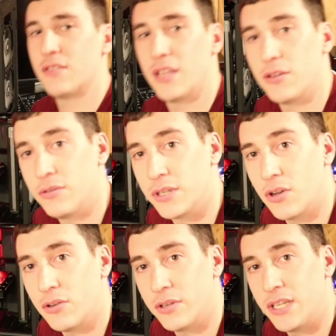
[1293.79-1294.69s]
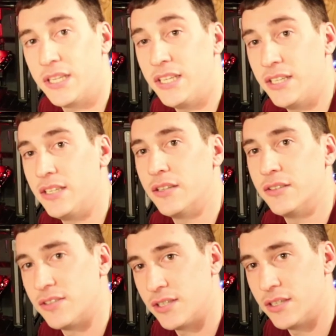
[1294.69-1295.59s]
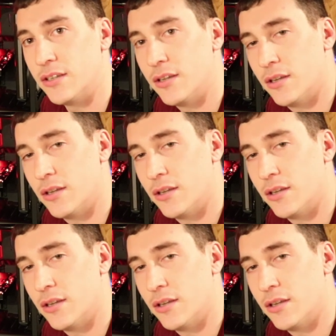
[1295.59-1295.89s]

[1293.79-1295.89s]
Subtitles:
they literally call it EVGA.